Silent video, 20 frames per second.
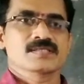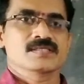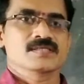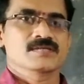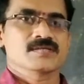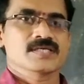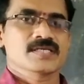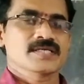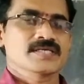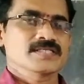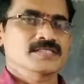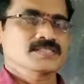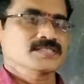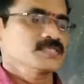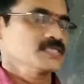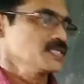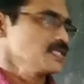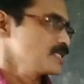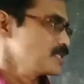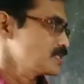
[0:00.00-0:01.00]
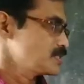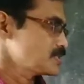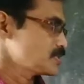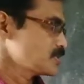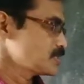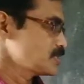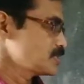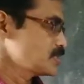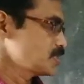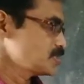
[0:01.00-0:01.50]
Okay, right? So
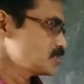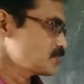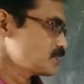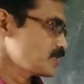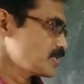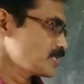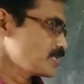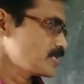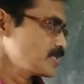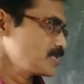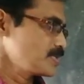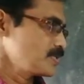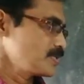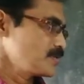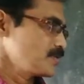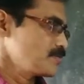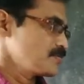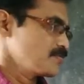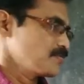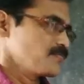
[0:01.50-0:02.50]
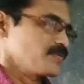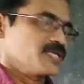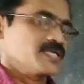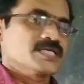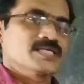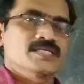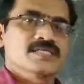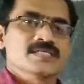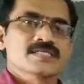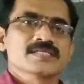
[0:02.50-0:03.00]
in this way we
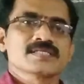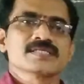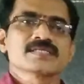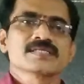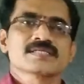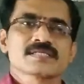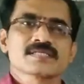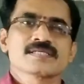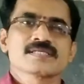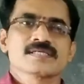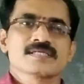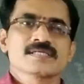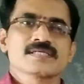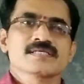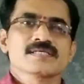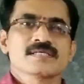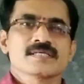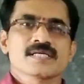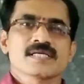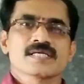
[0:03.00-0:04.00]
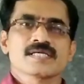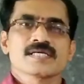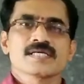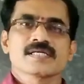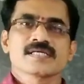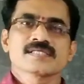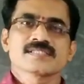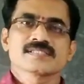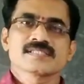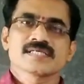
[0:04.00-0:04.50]
can
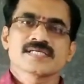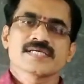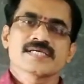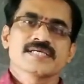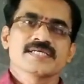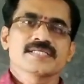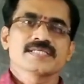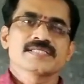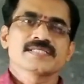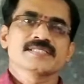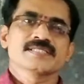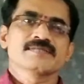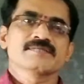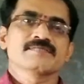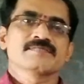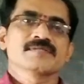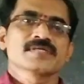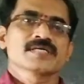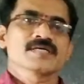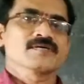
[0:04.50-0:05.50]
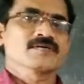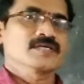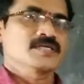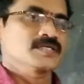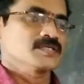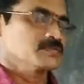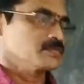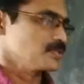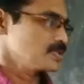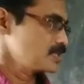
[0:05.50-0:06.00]
categorize again
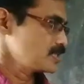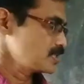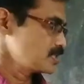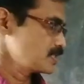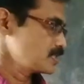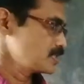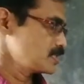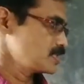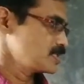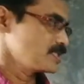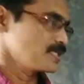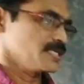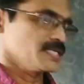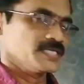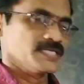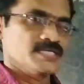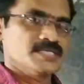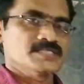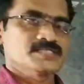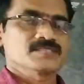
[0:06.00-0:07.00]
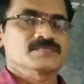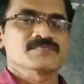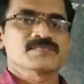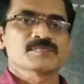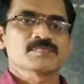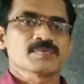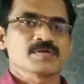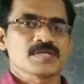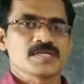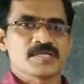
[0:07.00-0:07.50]
according to the degrees of the
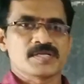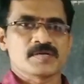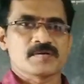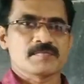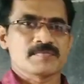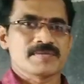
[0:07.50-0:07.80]
polynomial.